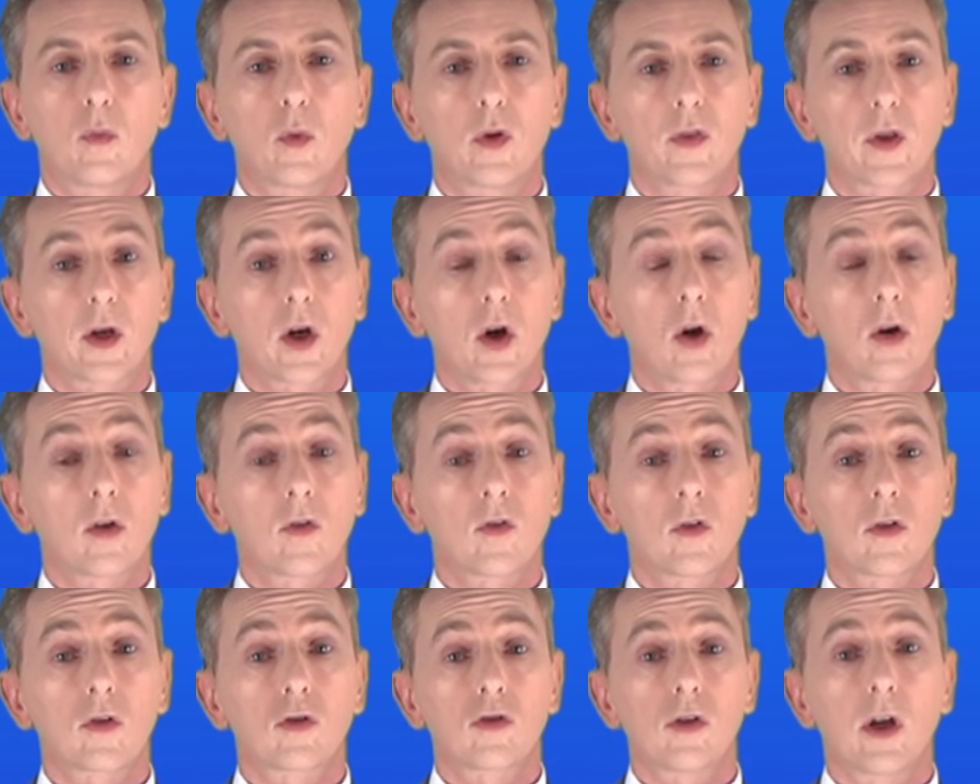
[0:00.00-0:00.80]
with a
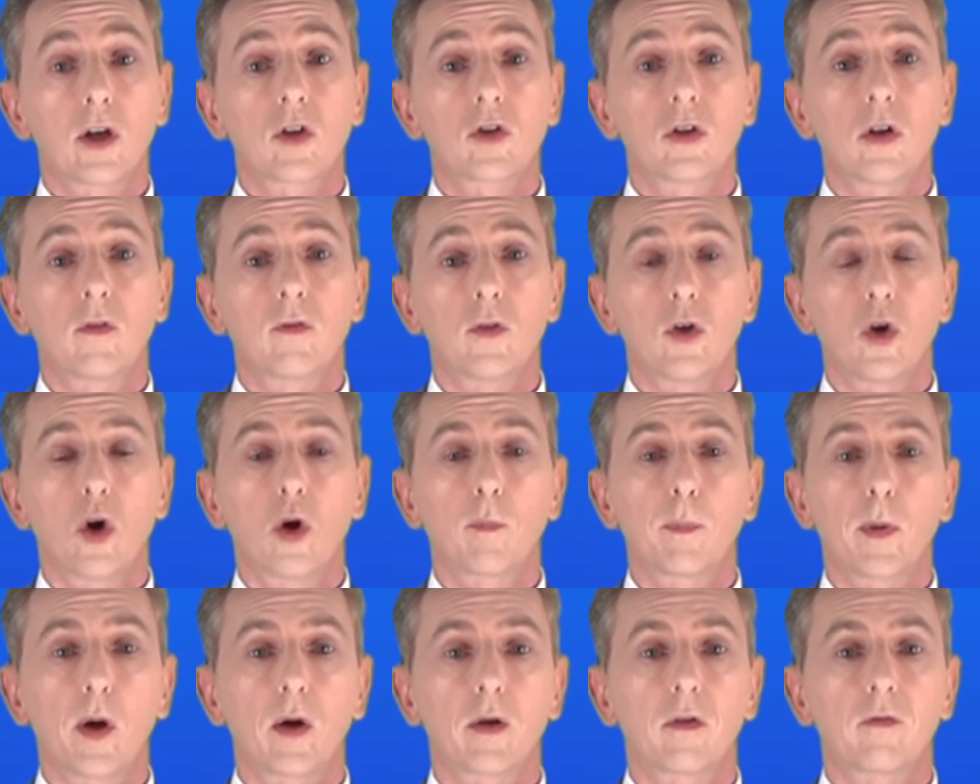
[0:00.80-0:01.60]
concentration of
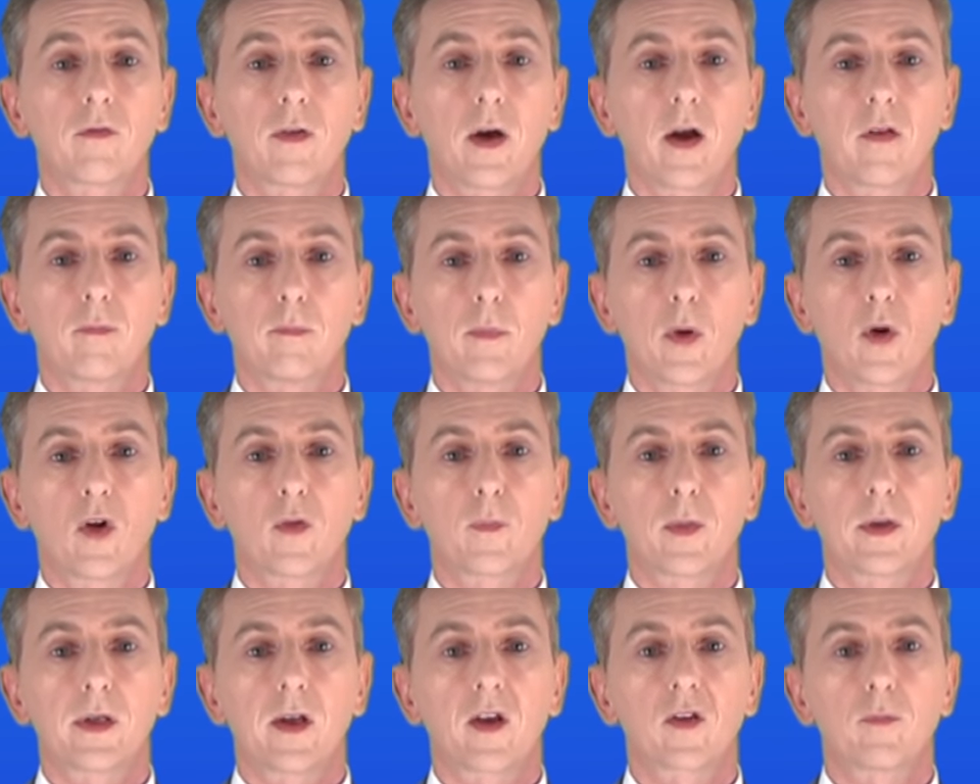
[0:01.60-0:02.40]
0.5 moles
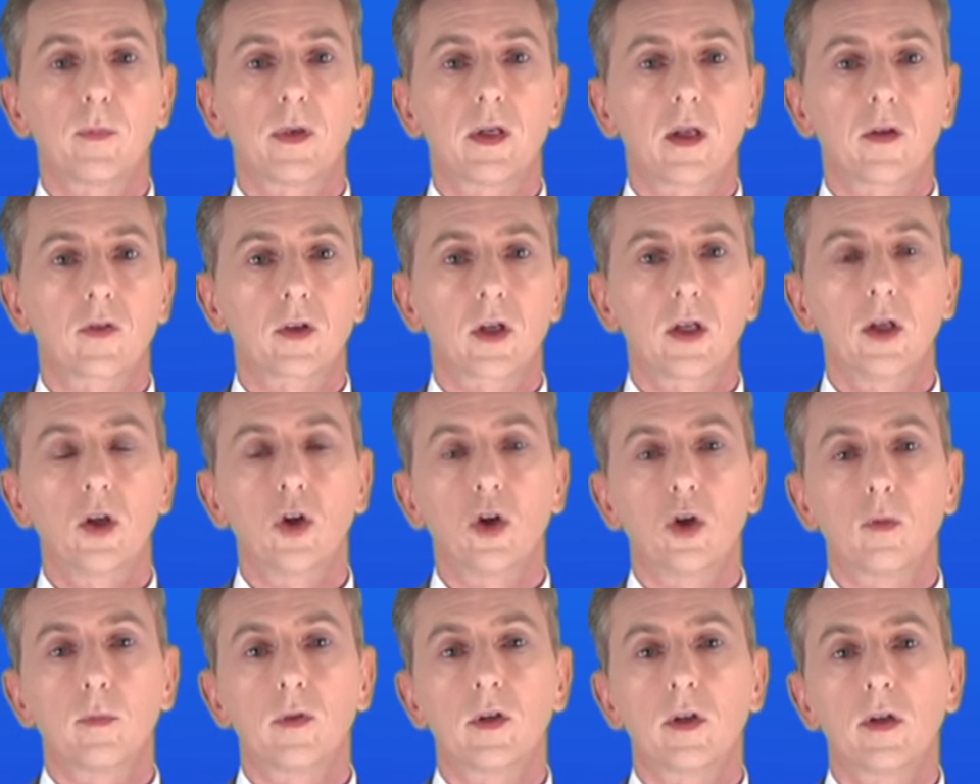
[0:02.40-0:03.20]
per decimeter
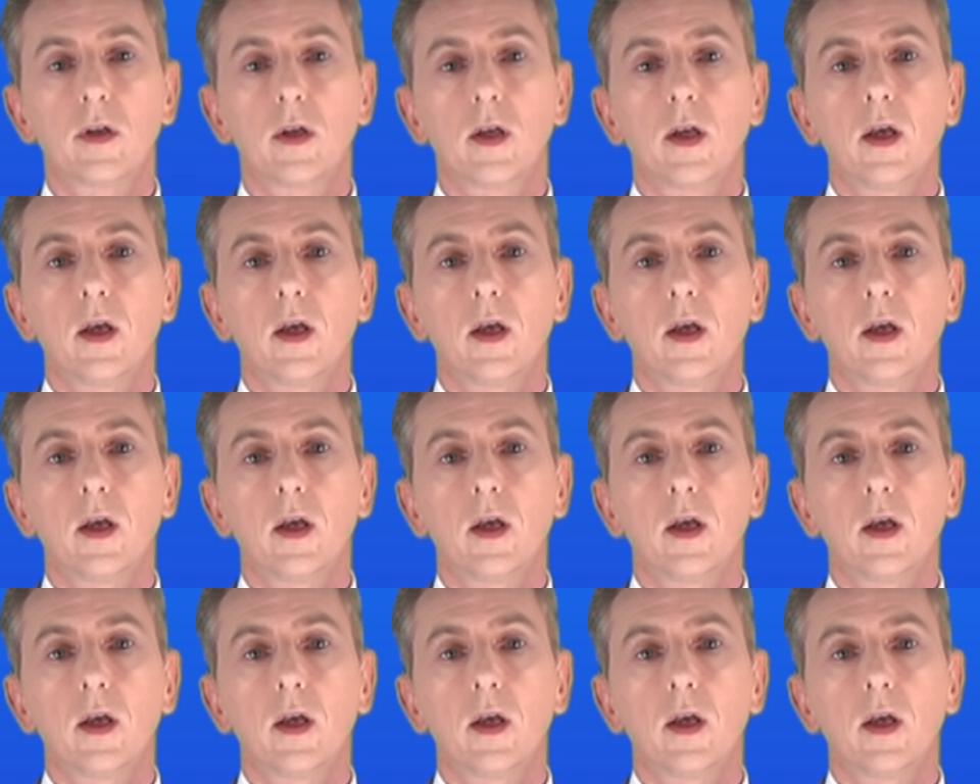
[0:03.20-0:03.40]
cubed